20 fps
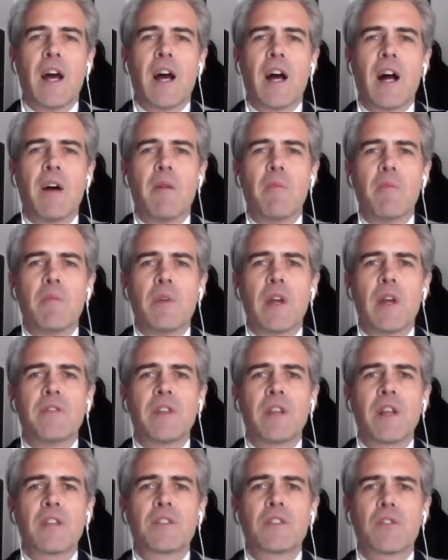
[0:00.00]
Um, and
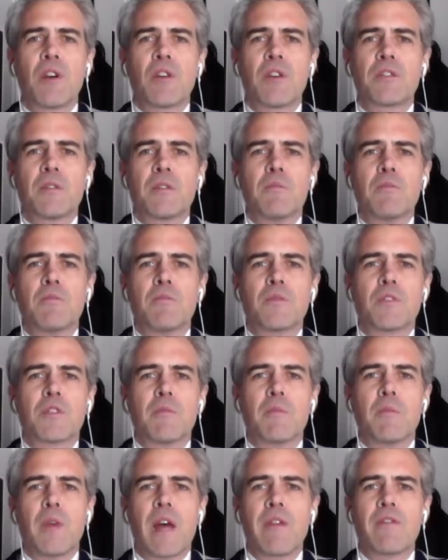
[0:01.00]
then I saw some
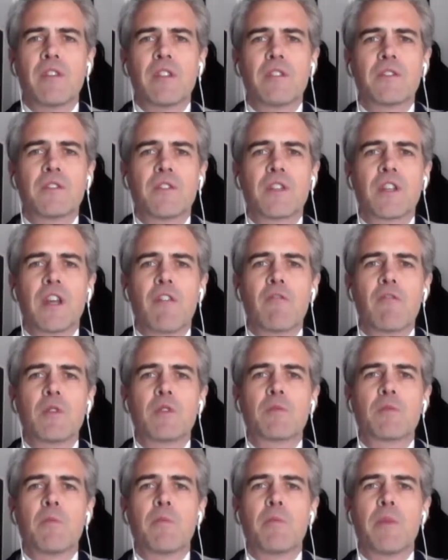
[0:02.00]
some evidence that the
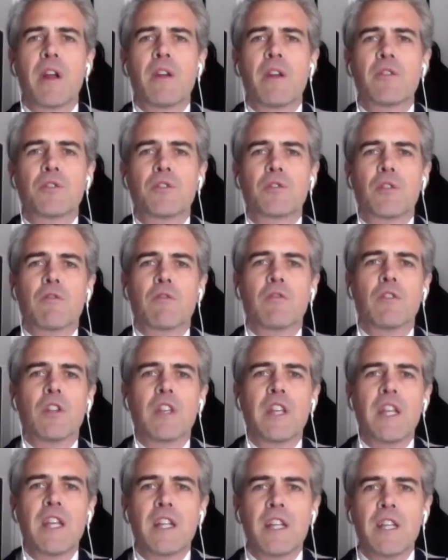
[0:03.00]
government's prepared to sort of
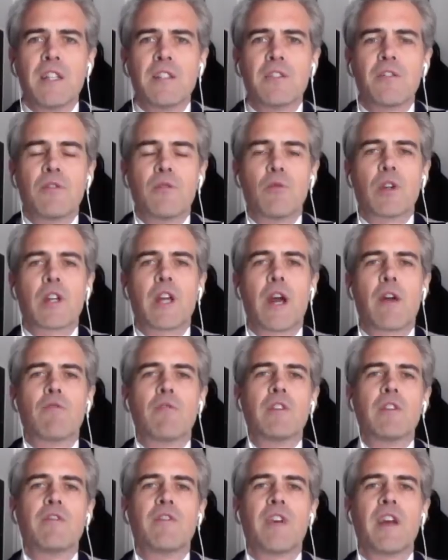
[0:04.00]
lean into the
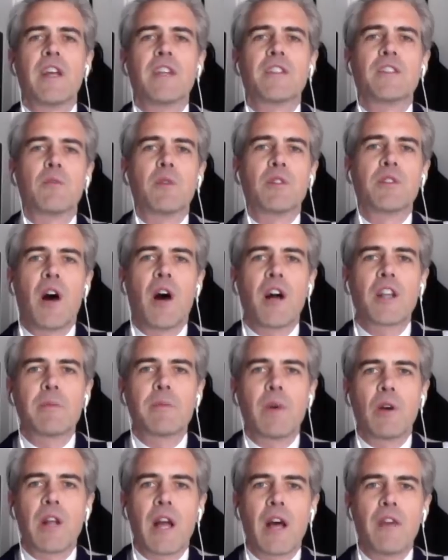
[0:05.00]
recovery phase. Now we talked
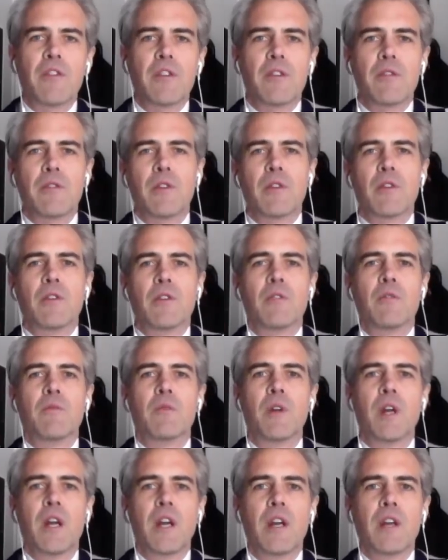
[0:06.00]
about how the the
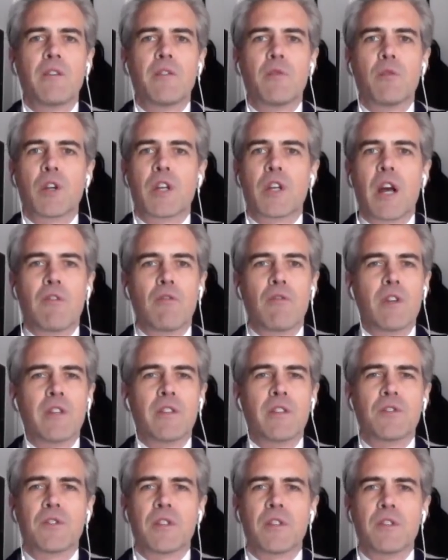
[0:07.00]
the recovery
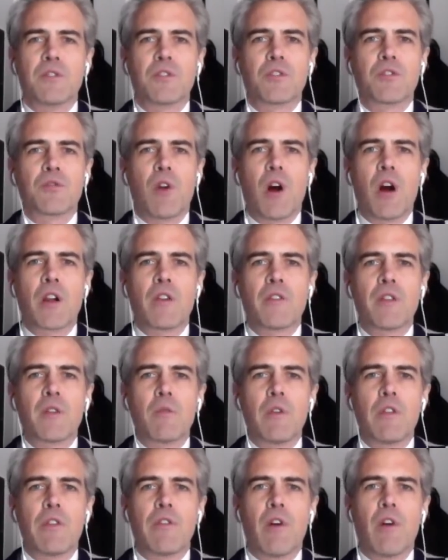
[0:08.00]
is is stronger than
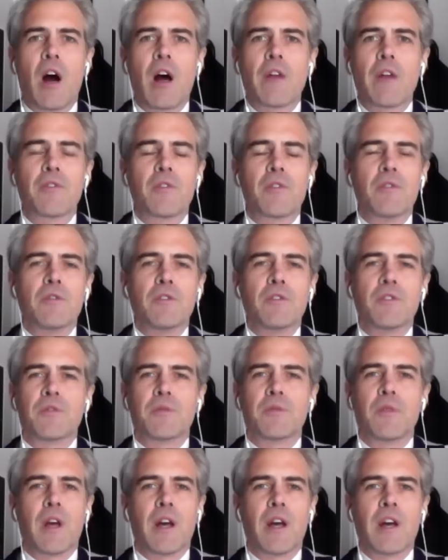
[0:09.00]
we thought.
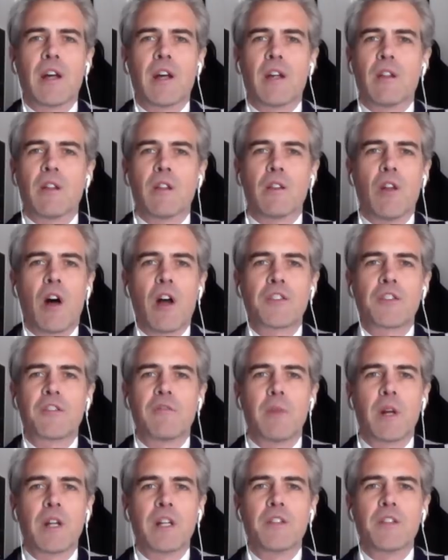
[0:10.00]
There's uh, lots
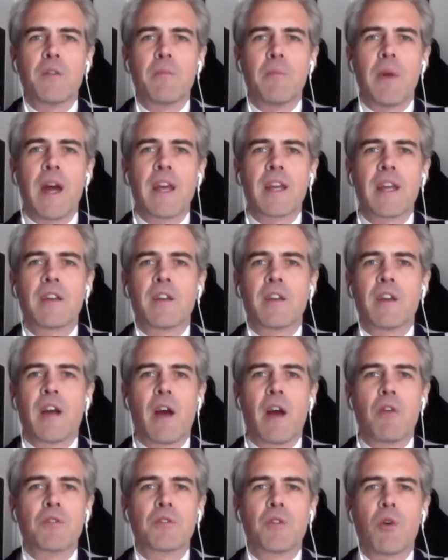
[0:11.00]
of money in the bank. Uh,
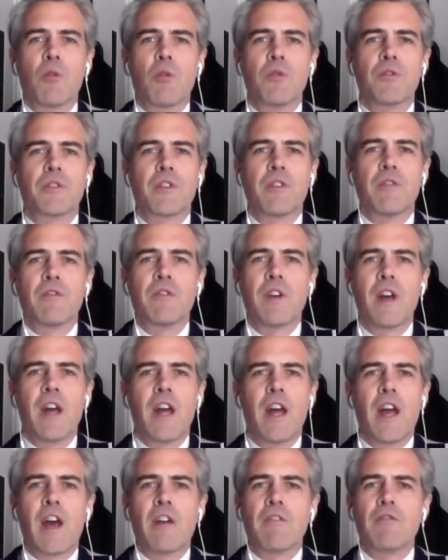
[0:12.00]
households have
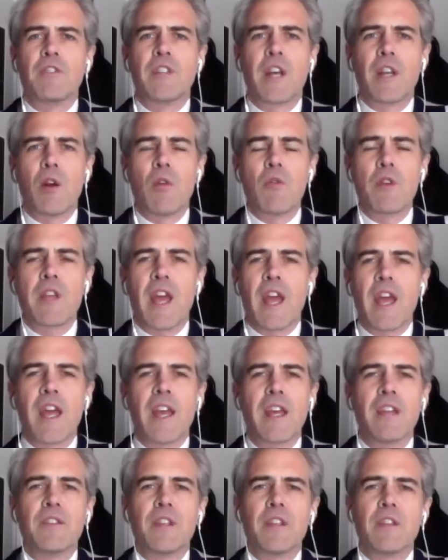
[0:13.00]
have done
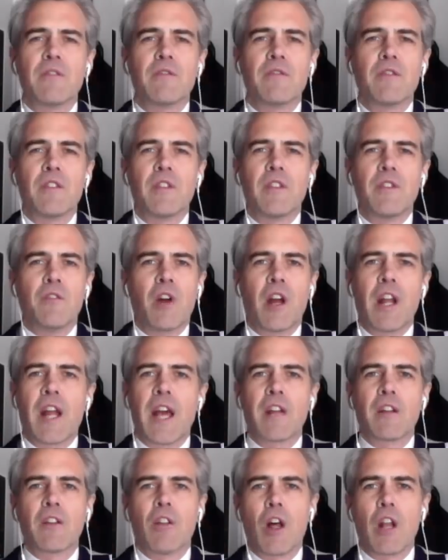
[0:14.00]
okay, and they've not
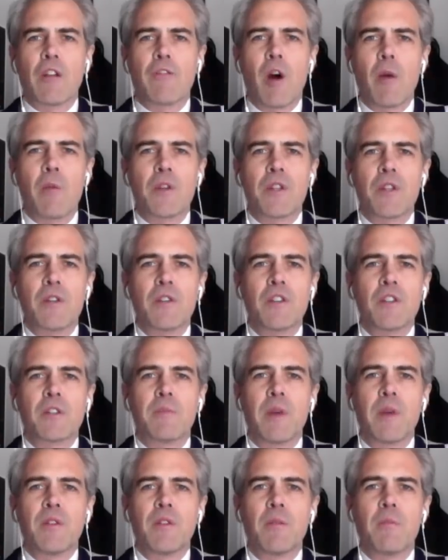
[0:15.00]
had a lot of opportunity to
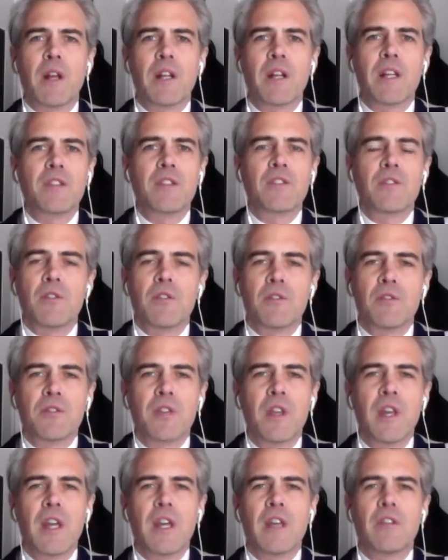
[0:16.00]
spend the money. So there's
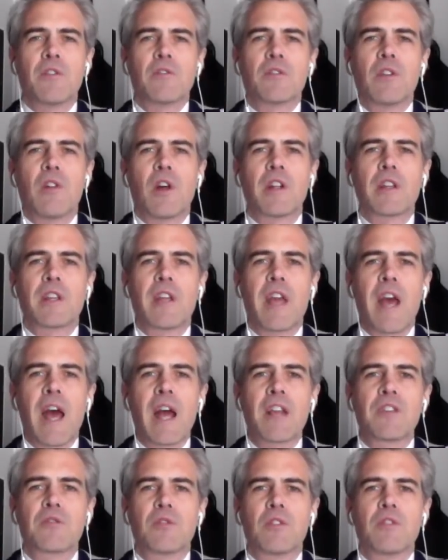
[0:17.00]
there's a lot of
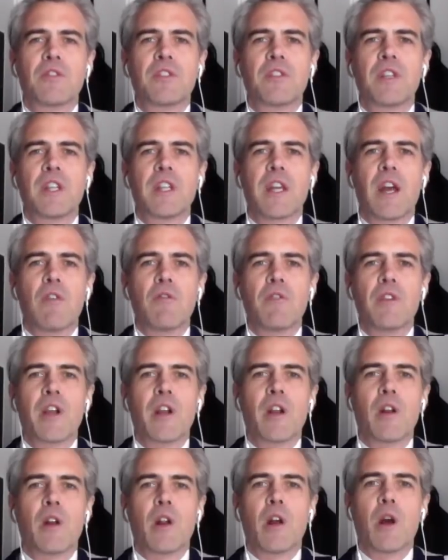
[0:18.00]
cash sort of sitting out
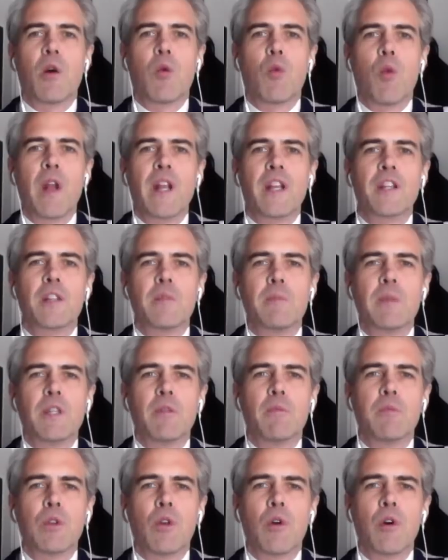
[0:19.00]
there uh, waiting to be
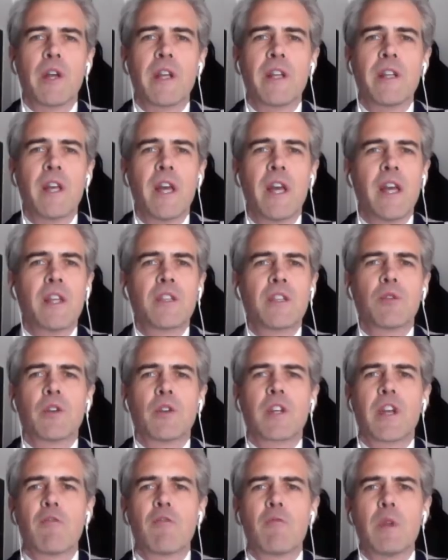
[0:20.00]
deployed. So a
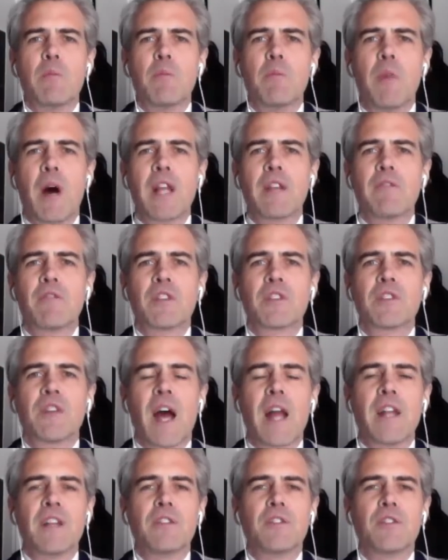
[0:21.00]
government might have
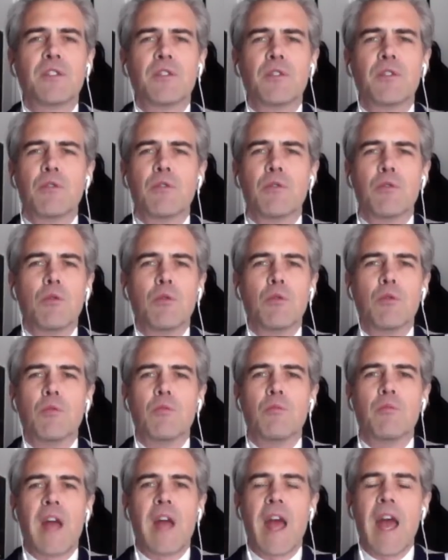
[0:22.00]
decided
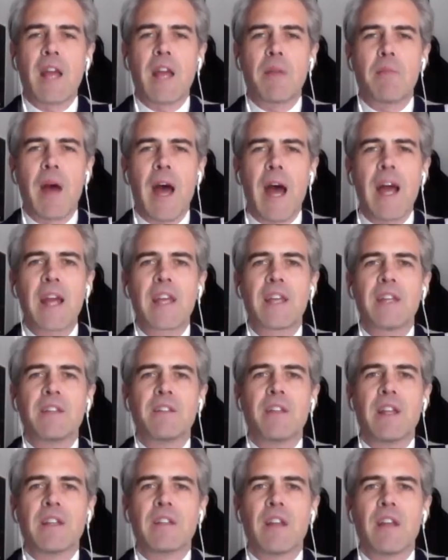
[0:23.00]
to hang back
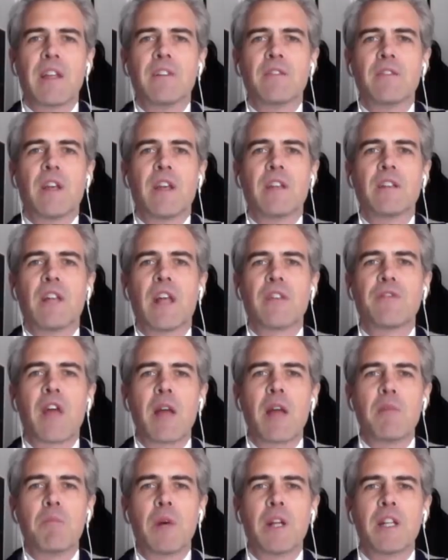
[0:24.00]
and and and and let
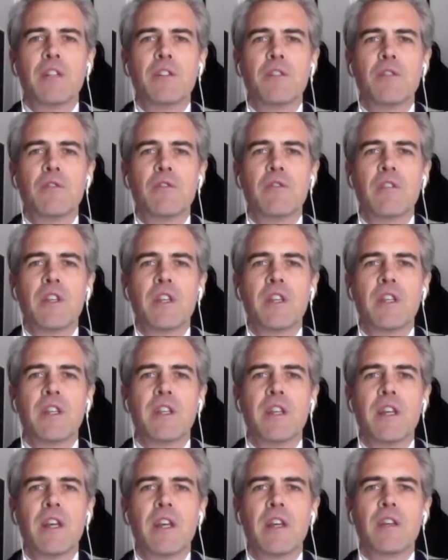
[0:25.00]
that money do
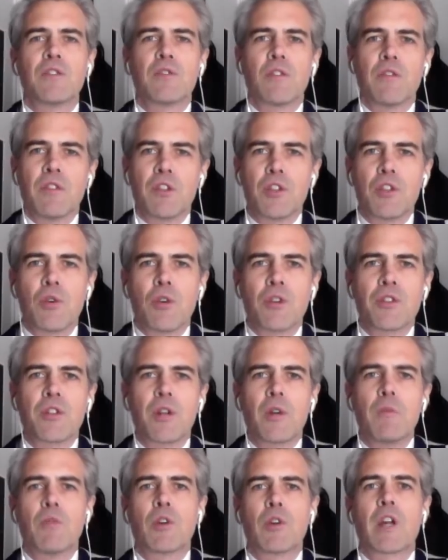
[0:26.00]
the sort of the short
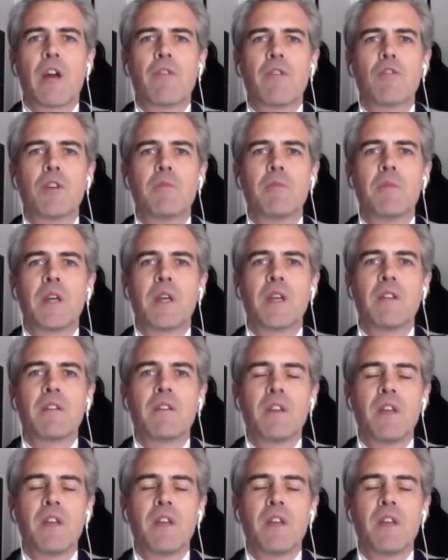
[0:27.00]
term recovery bit.